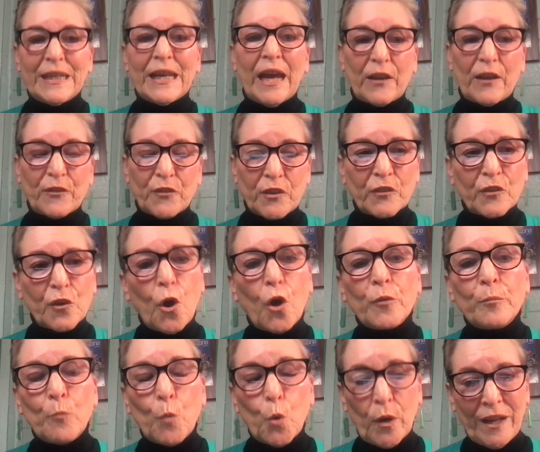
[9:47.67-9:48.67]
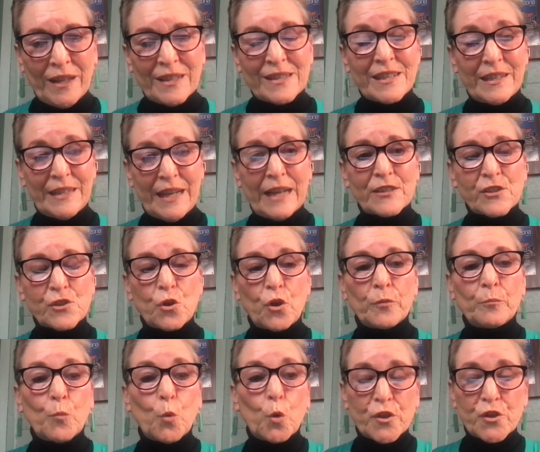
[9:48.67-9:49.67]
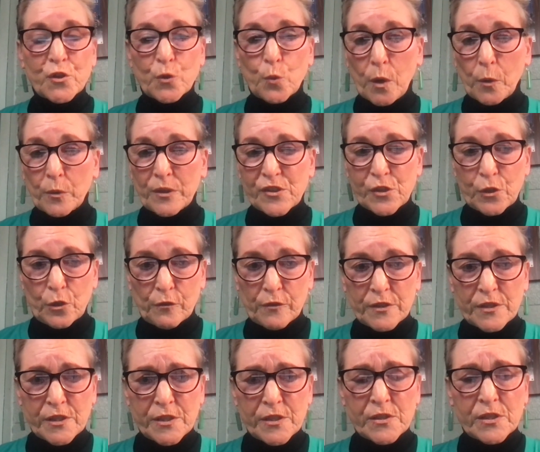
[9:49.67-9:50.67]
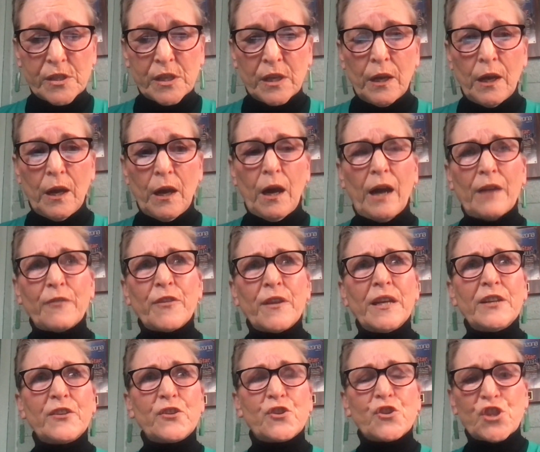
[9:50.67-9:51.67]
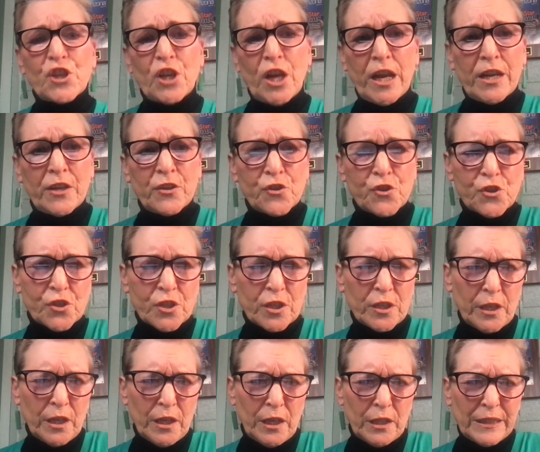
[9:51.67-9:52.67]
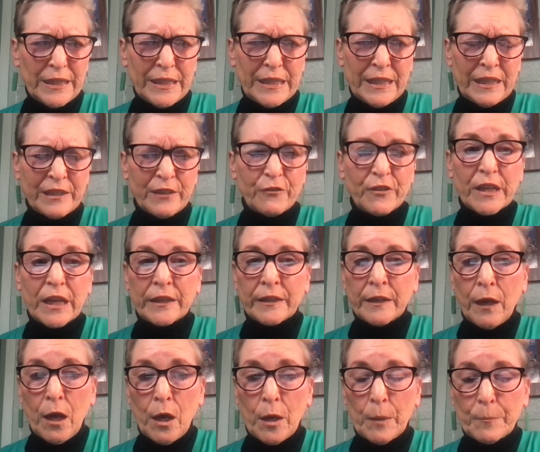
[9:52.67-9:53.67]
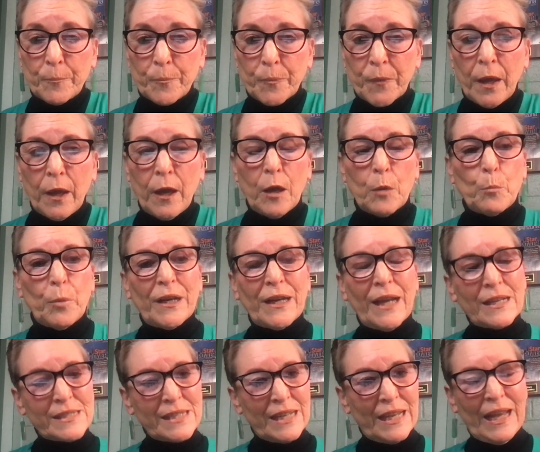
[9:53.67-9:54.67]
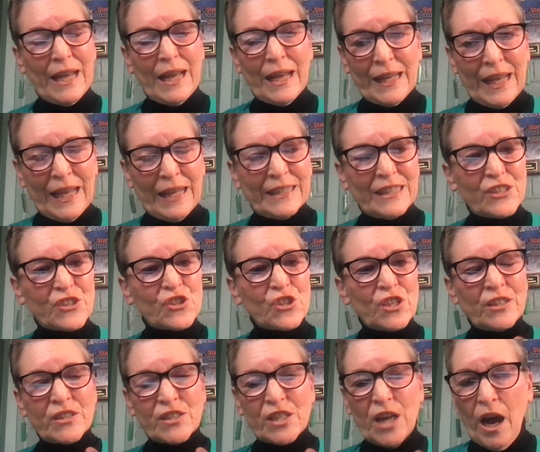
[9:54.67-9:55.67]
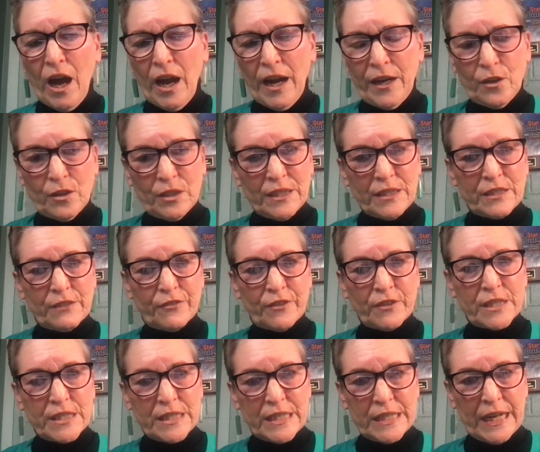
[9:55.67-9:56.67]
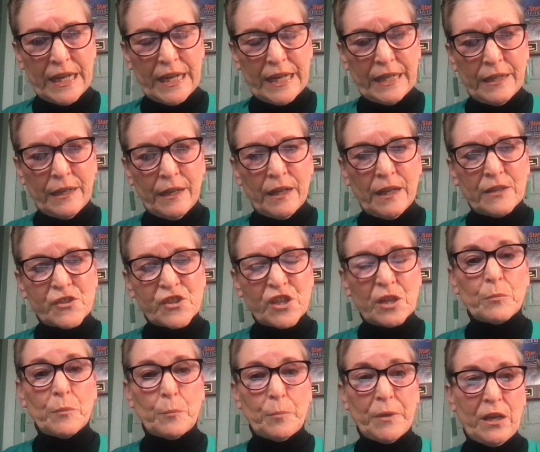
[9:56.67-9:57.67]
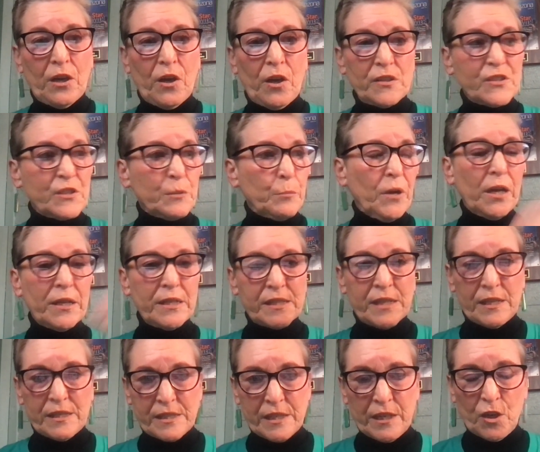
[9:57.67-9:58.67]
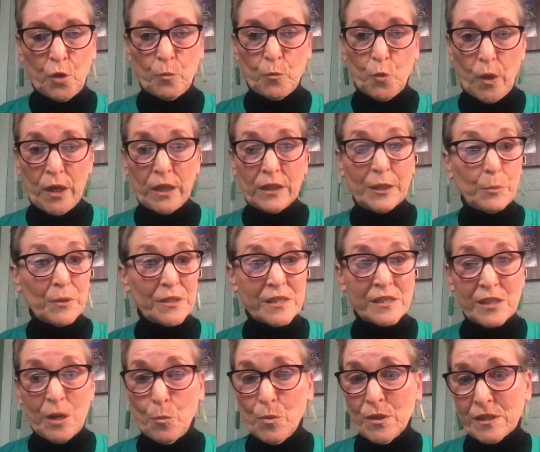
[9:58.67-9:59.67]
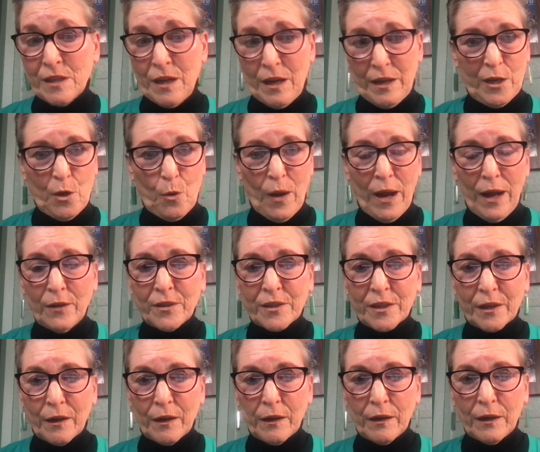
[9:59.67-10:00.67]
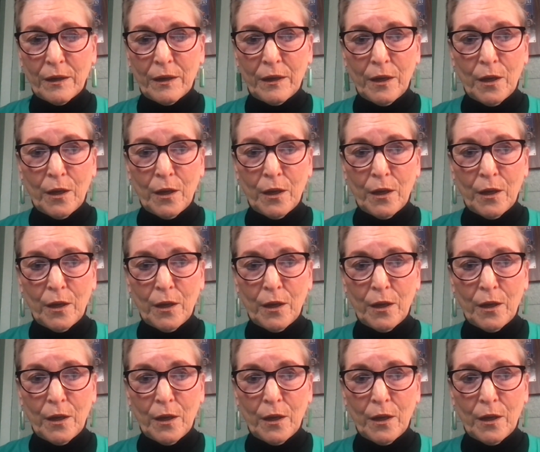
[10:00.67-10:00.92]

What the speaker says: Yeah, today it's called Mortuary Services. I think it changed leading into Vietnam, But as again, it's entirely different today. Same because the bodies get sent home quickly, but someone's got to go out there.